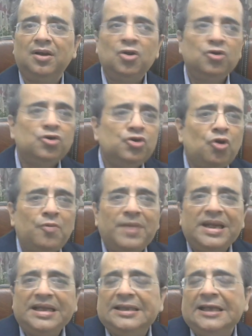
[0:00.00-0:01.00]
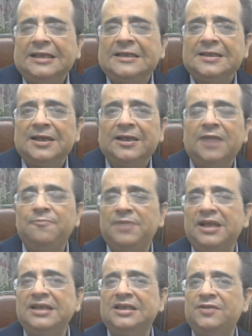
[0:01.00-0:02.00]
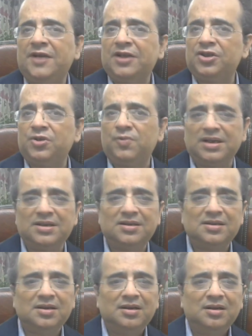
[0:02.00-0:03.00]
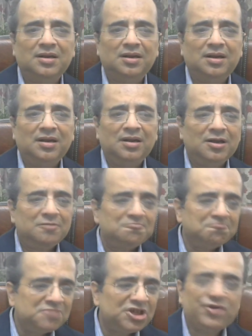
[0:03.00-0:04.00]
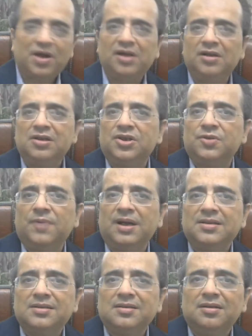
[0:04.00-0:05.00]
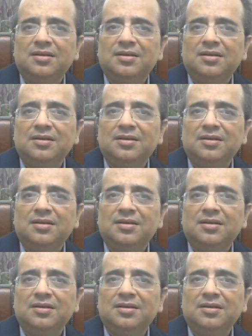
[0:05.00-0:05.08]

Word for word: So many things can bring stress to us, struggles to us.